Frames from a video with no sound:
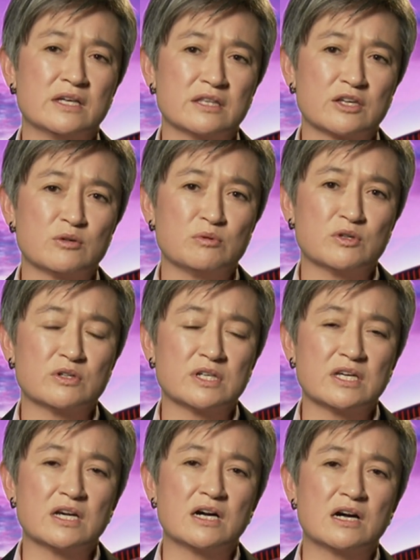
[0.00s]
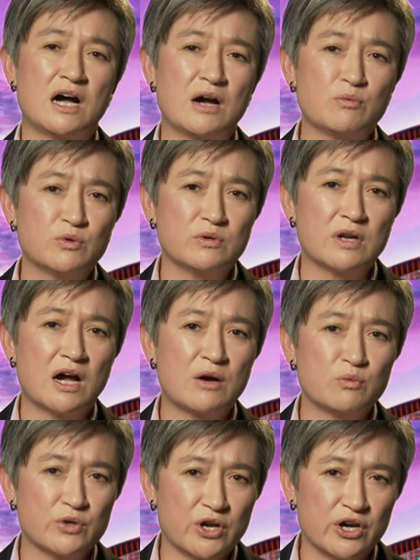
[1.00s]
the community. I
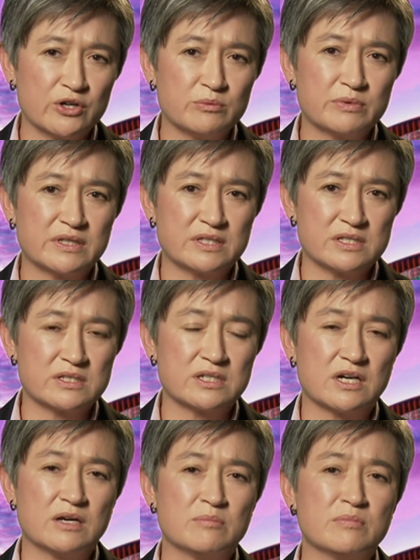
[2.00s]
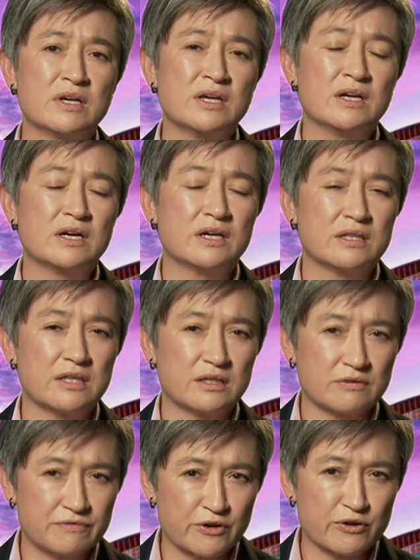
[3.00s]
would hope at this time that
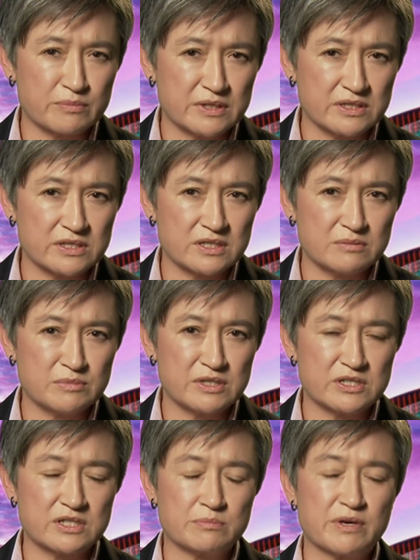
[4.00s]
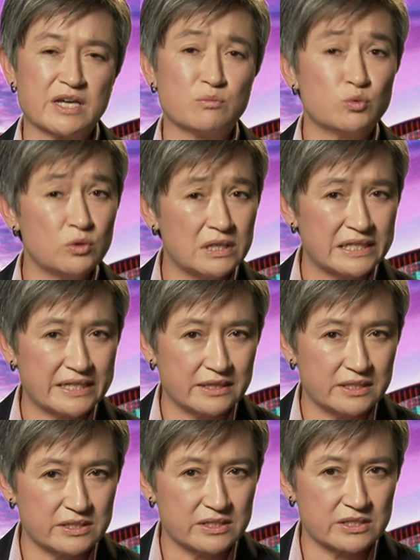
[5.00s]
the Foreign Minister, Minister Payne, would lead
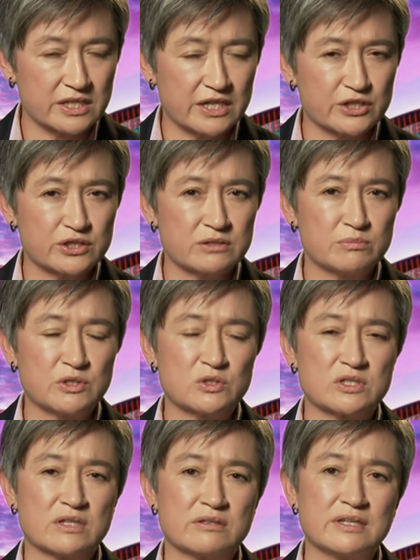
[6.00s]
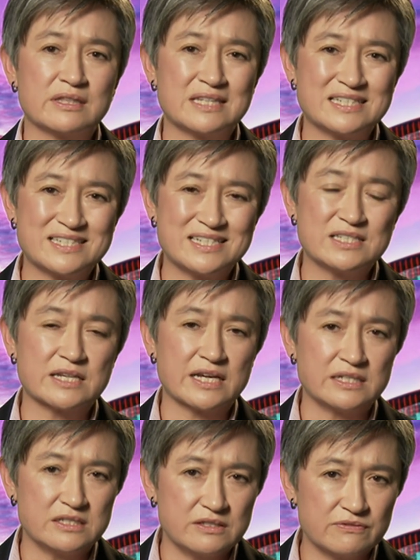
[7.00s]
this discussion, because I think this is a
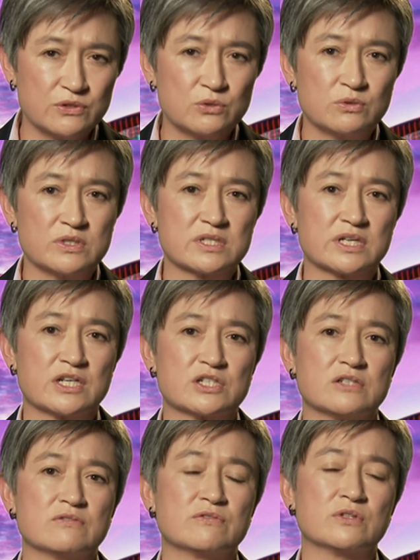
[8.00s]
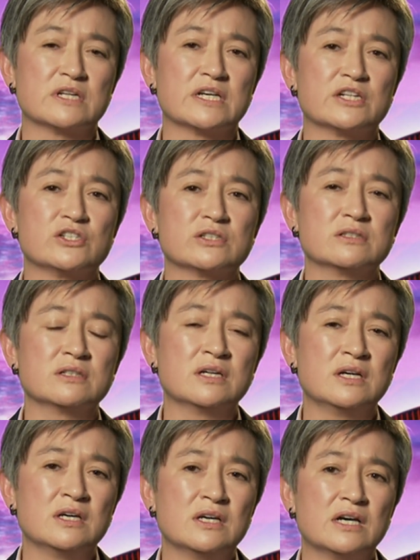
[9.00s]
difficult discussion for the nation.
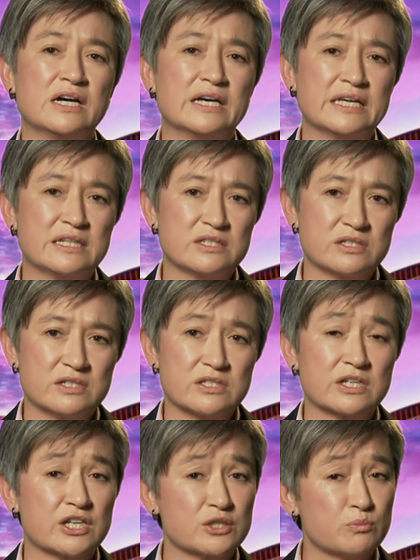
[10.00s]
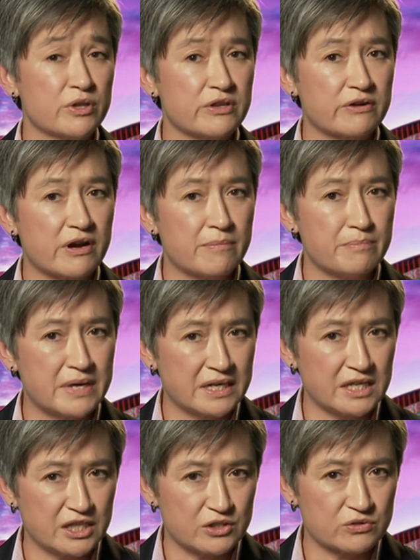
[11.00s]
It is a discussion where there are
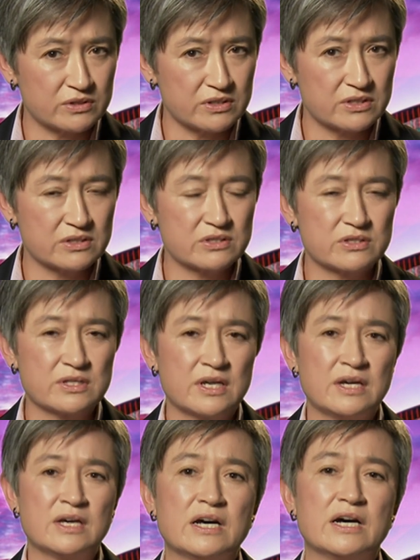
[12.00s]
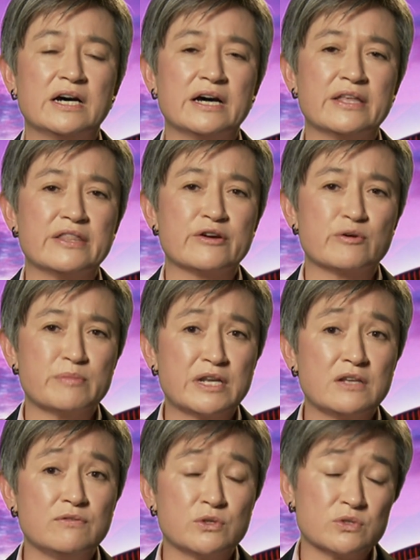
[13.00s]
many interests and there are
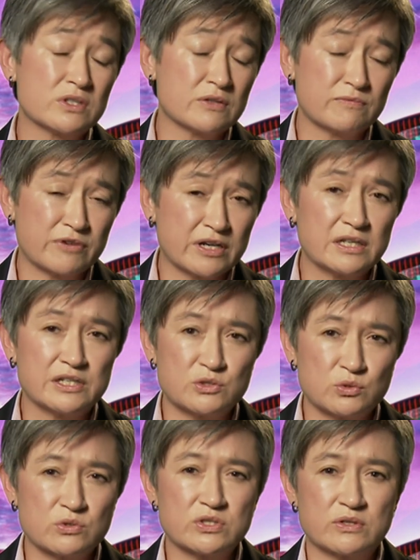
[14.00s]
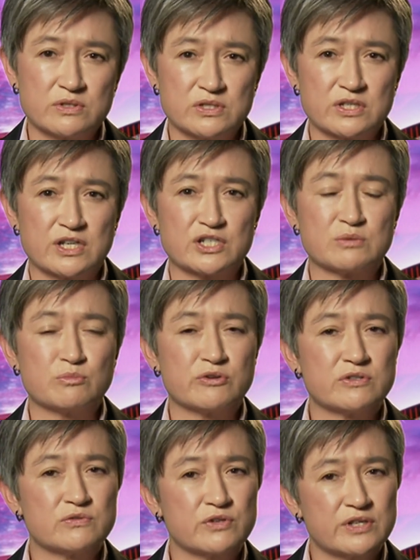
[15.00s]
many views, and frankly, it's also a discussion where
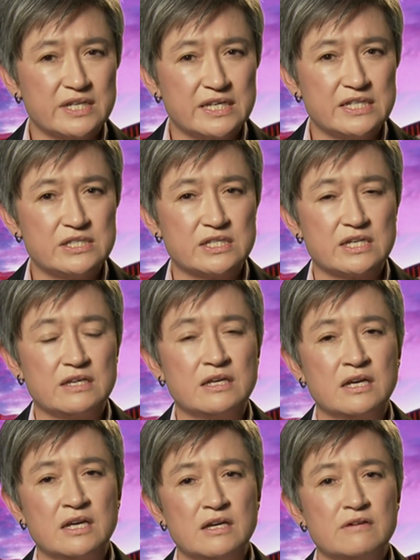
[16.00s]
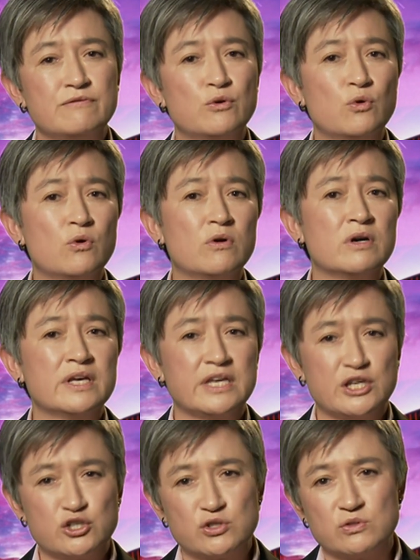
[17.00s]
it's very easy for
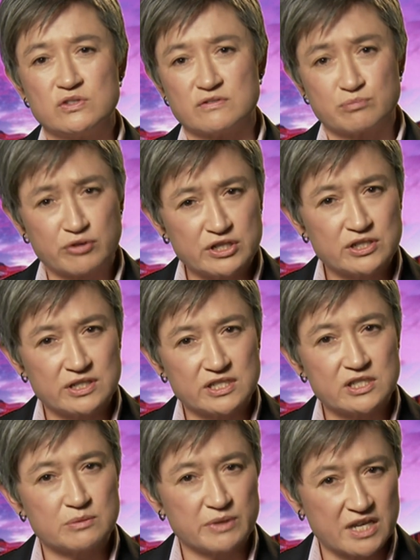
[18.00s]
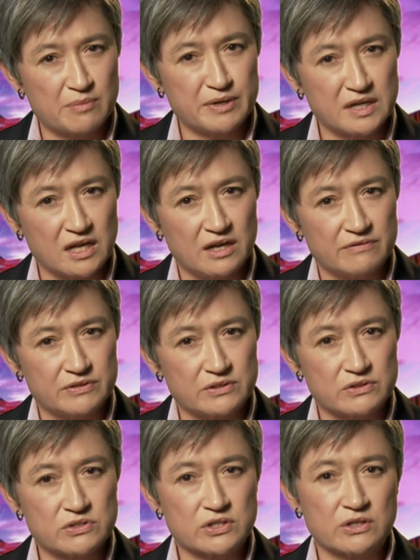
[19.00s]
issues of prejudice to become
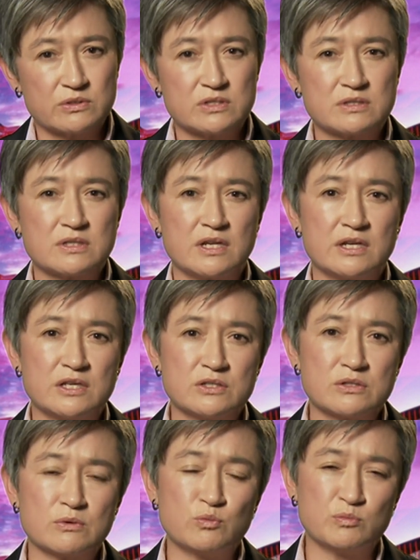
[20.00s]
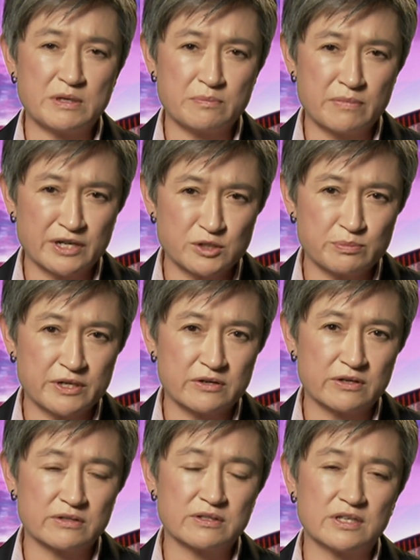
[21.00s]
enlivened. So it would be much better,
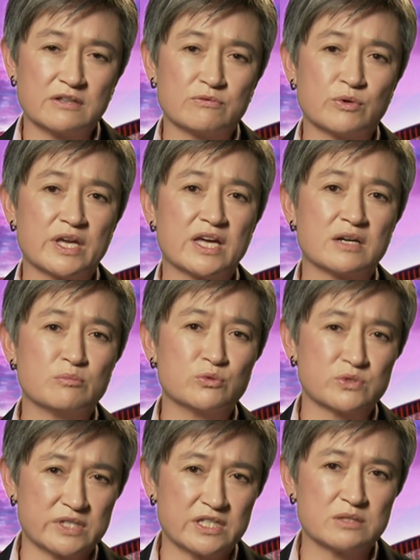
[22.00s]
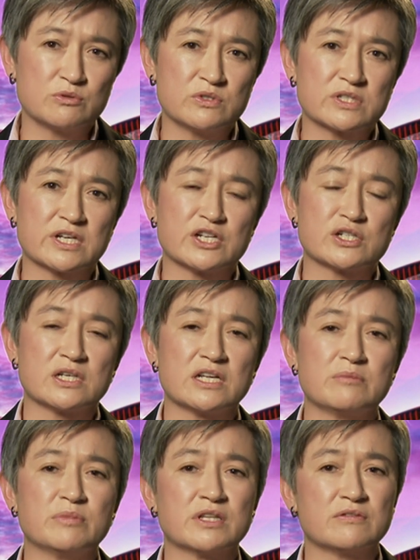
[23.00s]
I think, if we had a more sensible discussion
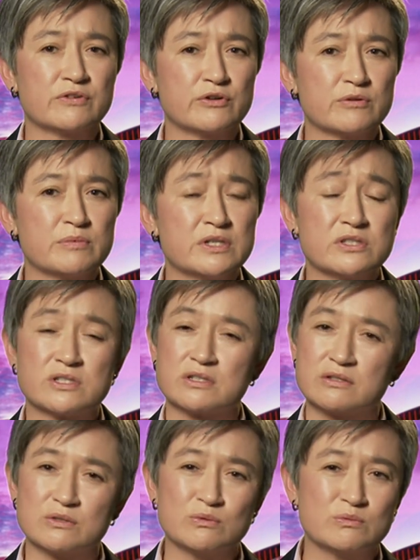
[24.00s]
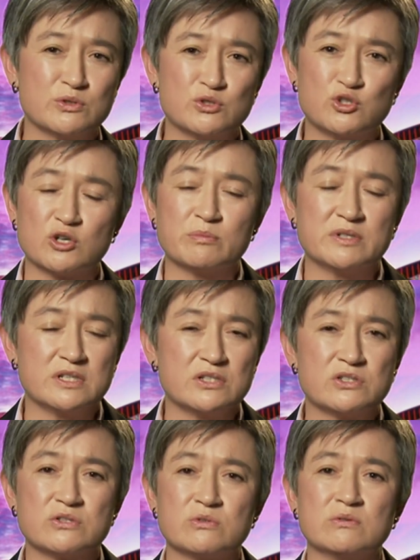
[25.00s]
led by the Foreign Minister, whose job it
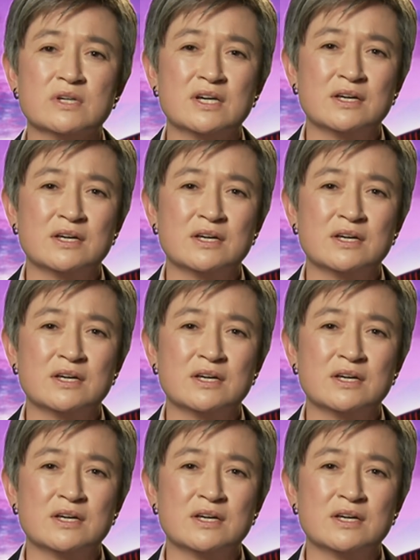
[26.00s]
is to